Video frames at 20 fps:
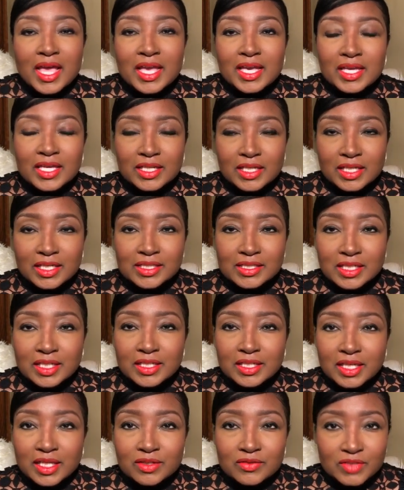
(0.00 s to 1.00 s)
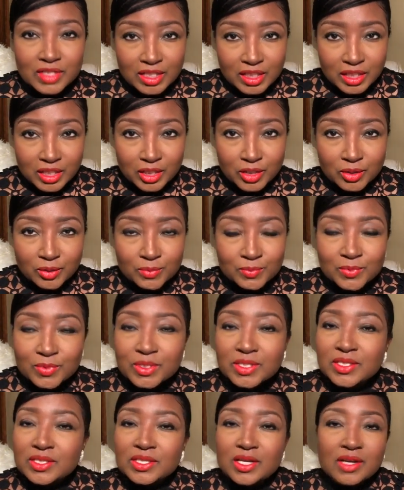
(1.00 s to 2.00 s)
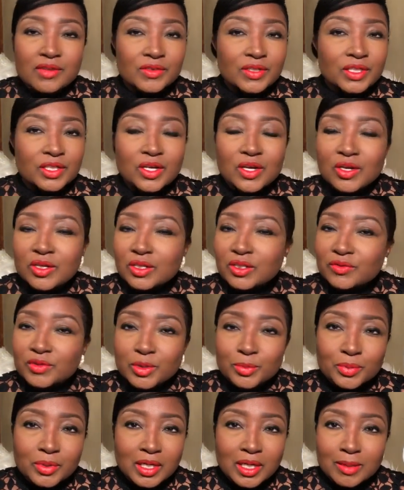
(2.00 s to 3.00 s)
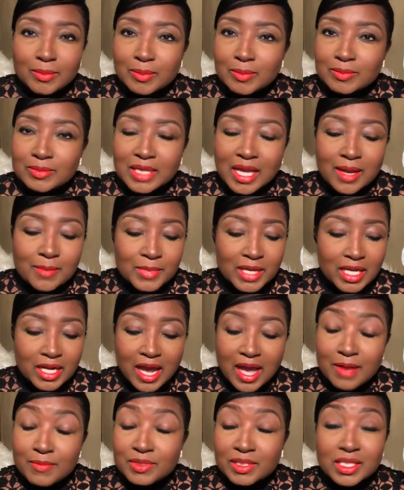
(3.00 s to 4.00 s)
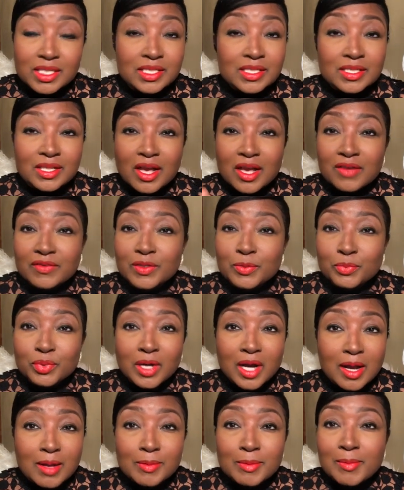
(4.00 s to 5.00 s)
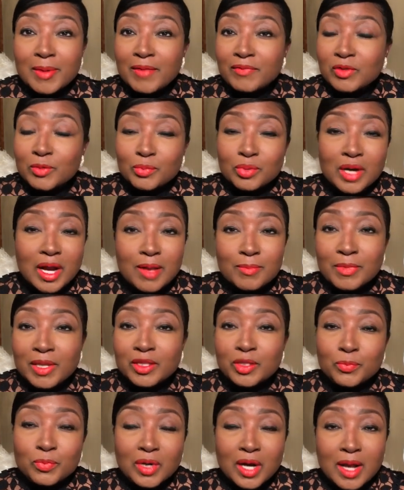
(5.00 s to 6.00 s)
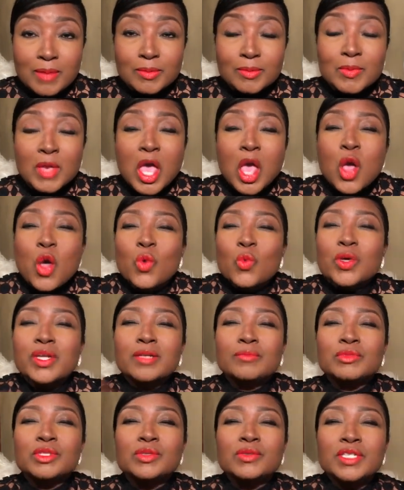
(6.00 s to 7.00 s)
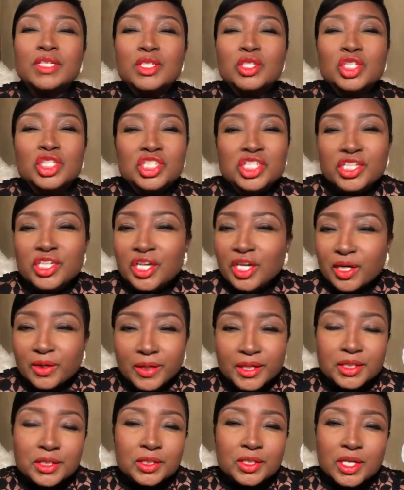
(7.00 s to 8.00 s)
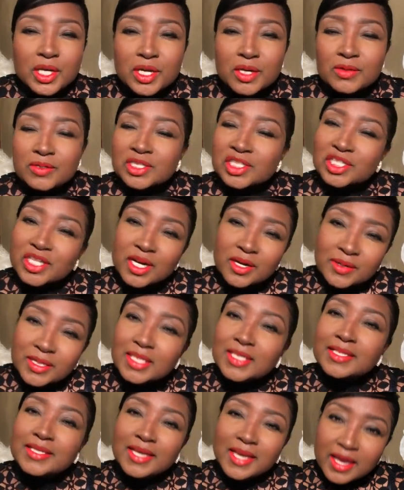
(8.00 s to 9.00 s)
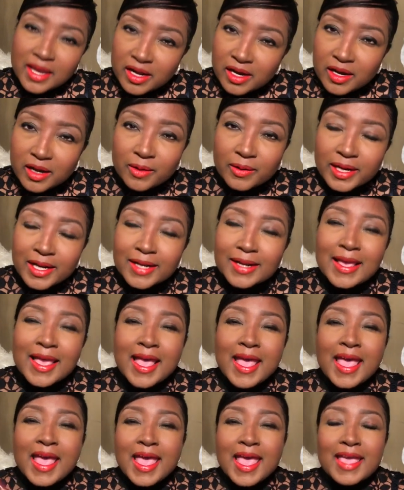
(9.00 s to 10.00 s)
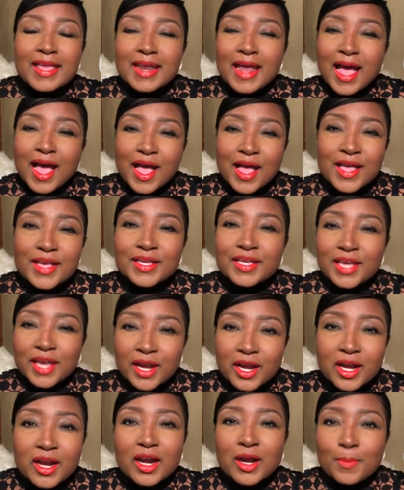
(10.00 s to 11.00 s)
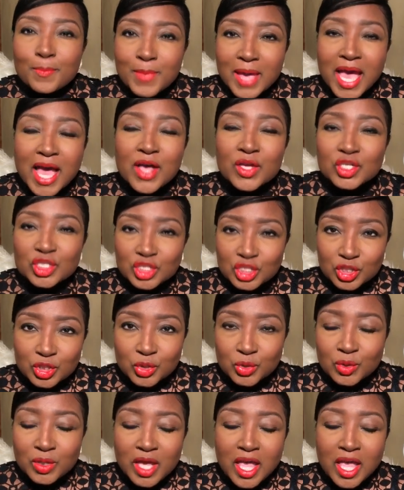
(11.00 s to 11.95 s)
It is another video solving all of your problems. I mean, I'm just solving problem after problem after problem. What I'm doing is sharing, sharing is caring. And I care about you.